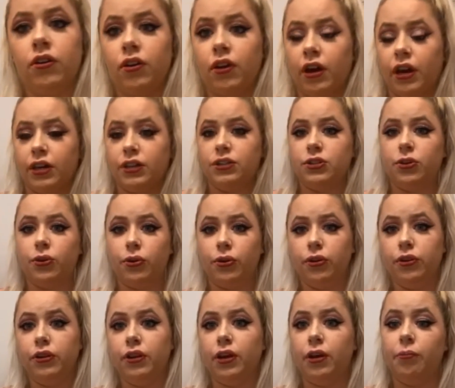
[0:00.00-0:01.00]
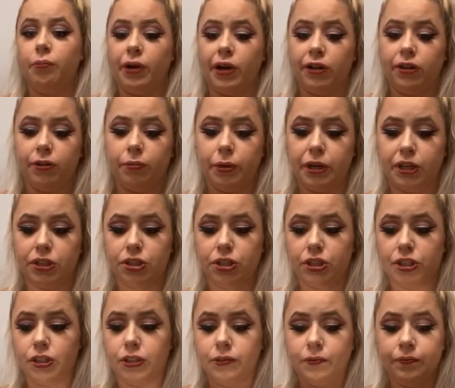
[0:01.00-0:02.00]
I told about the
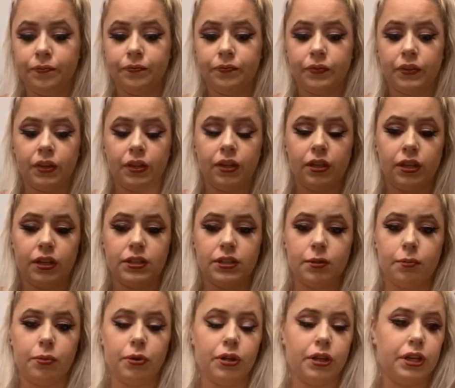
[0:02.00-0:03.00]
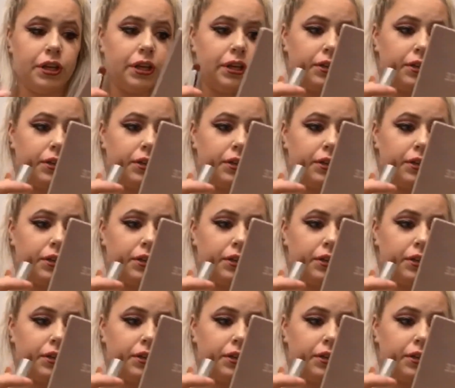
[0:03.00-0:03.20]
mansion. It's a pretty